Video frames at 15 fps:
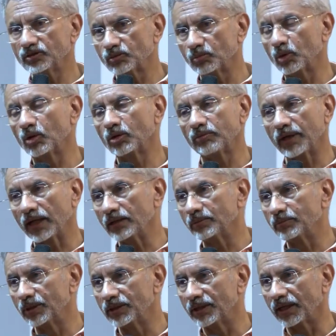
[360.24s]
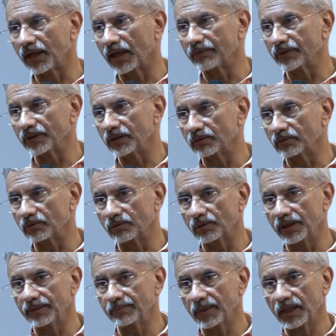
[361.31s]
is more valuable than having a good
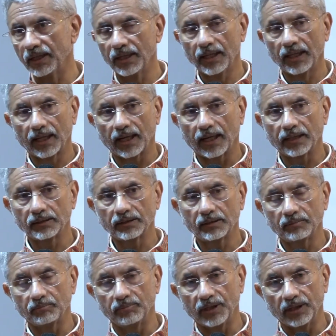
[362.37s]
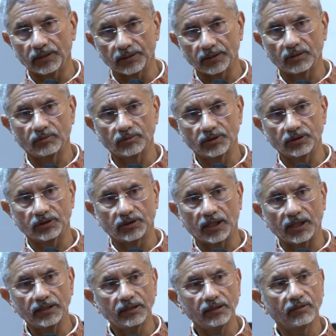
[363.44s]
name, and the
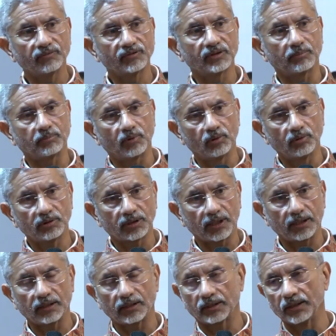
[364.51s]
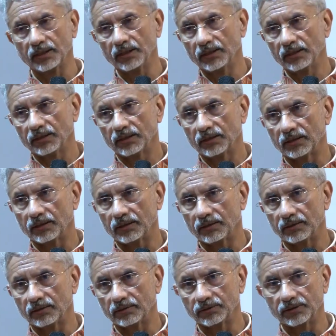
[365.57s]
kind of support and
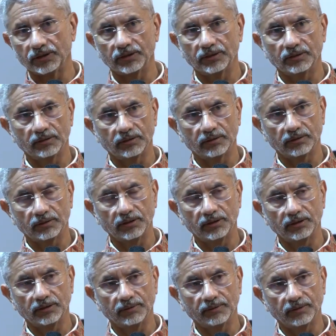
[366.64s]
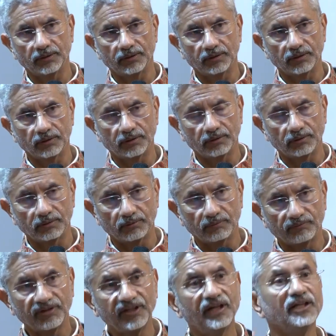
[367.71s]
the
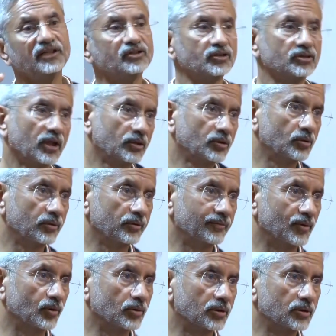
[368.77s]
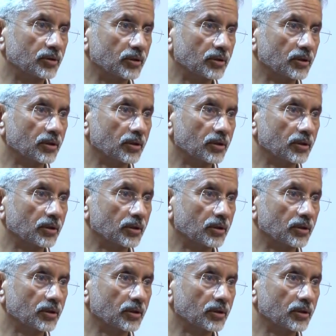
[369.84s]
feelings that you evoke,